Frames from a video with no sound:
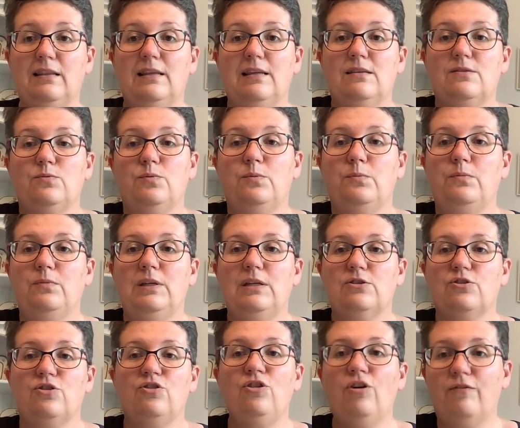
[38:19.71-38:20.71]

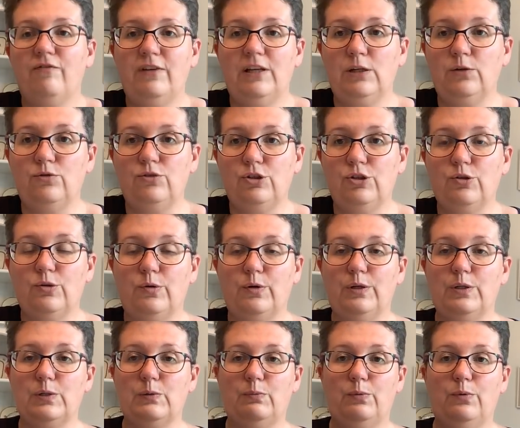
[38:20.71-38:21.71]
These are not video
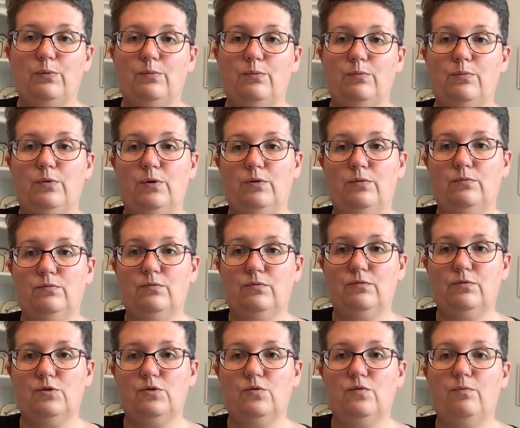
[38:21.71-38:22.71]
tutorials, but
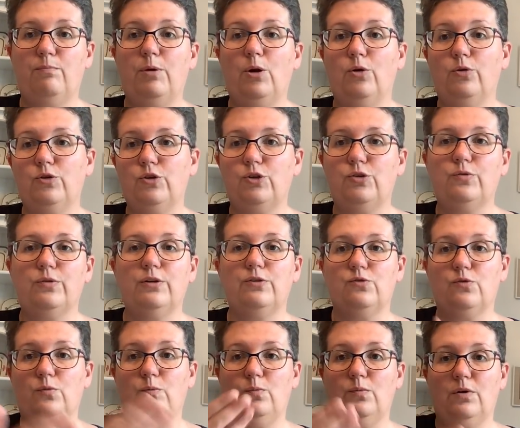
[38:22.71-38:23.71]
sort of blog
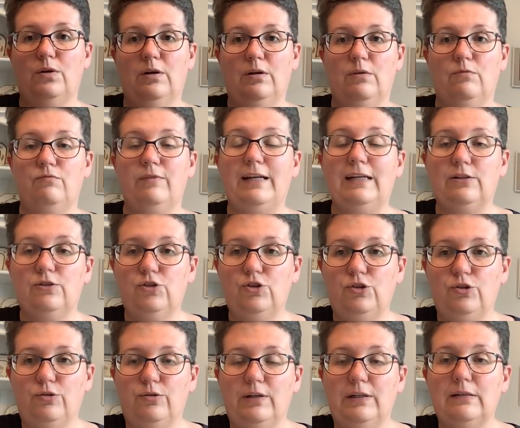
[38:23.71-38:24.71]
tutorials or written
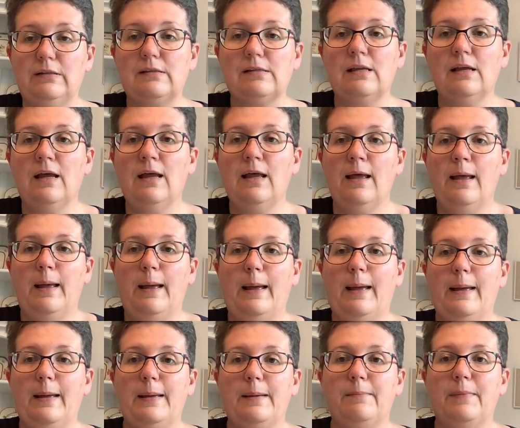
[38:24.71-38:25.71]
tutorials,
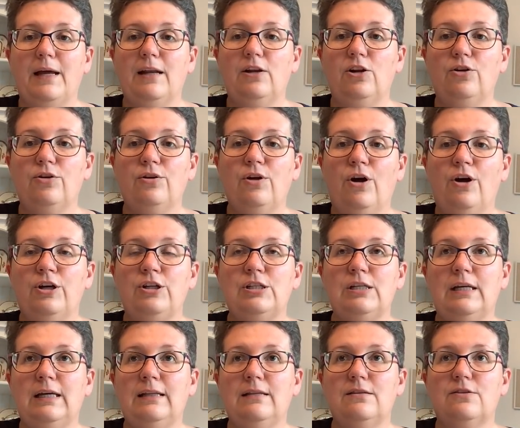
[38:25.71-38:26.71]
and learn how
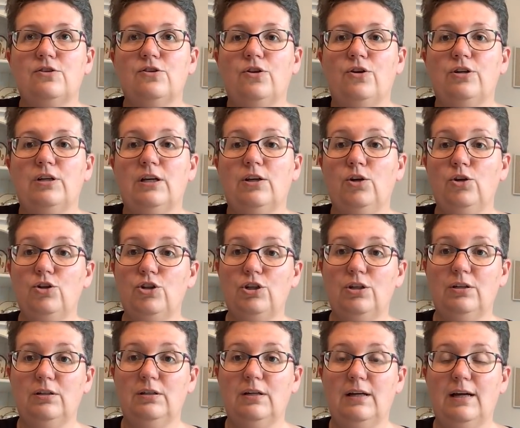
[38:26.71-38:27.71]
to insert a
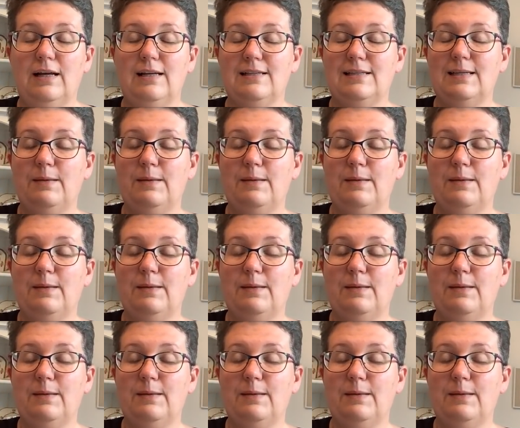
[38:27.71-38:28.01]
cushion, a